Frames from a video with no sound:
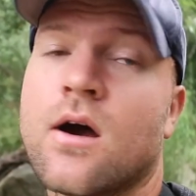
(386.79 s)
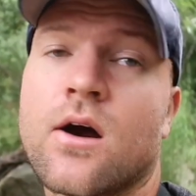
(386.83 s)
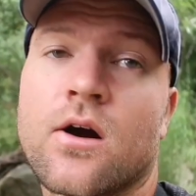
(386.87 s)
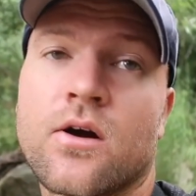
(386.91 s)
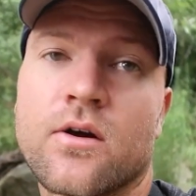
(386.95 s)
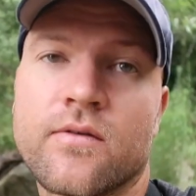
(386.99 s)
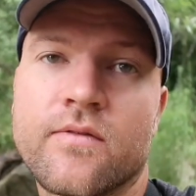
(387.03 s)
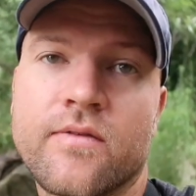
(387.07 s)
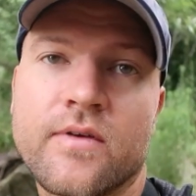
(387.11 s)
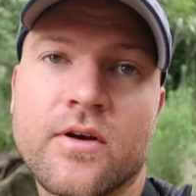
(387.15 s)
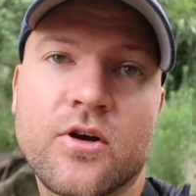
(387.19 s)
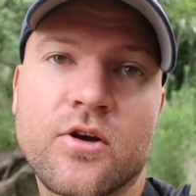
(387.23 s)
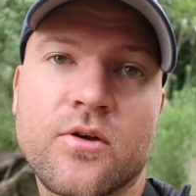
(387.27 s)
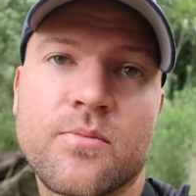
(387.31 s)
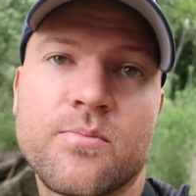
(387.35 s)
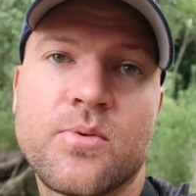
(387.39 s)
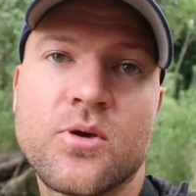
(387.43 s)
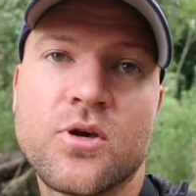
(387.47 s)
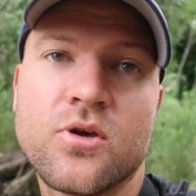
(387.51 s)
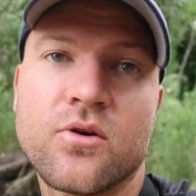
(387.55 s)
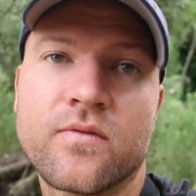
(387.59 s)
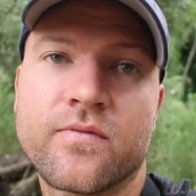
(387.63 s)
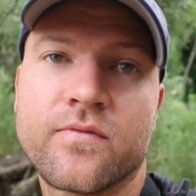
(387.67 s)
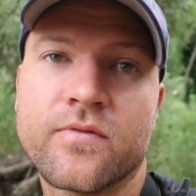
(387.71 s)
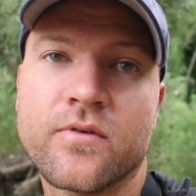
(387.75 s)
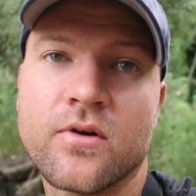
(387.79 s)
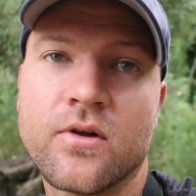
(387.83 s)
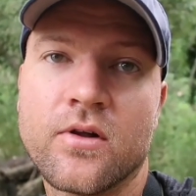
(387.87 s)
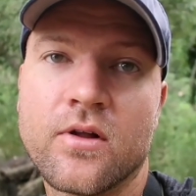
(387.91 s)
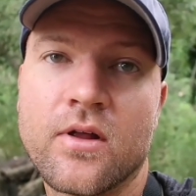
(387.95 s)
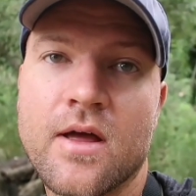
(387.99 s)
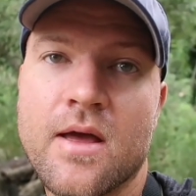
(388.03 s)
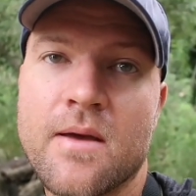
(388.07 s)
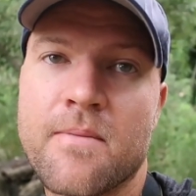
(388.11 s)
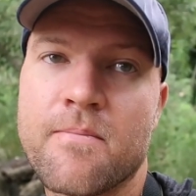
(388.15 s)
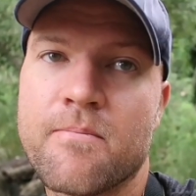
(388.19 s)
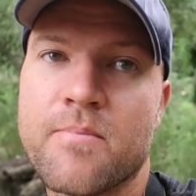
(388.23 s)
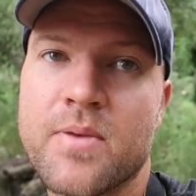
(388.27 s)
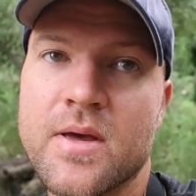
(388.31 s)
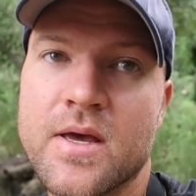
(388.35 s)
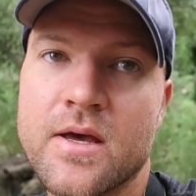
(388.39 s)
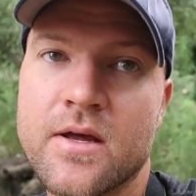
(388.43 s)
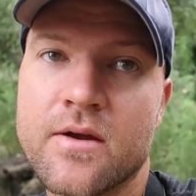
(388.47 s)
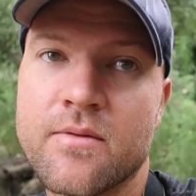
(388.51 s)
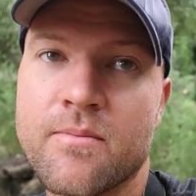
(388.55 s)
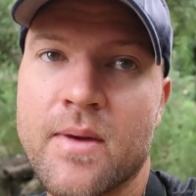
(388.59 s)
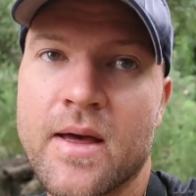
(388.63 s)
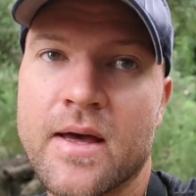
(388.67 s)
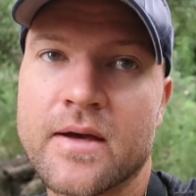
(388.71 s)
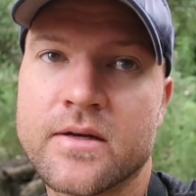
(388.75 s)
are a very beautiful
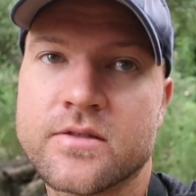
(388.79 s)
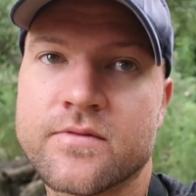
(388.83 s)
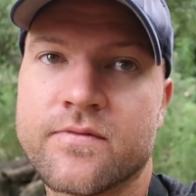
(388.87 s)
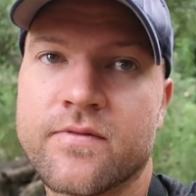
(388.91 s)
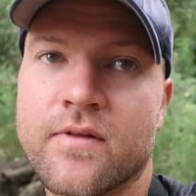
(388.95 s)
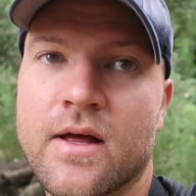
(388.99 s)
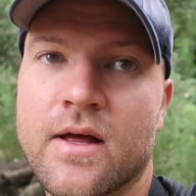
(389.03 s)
Epidamax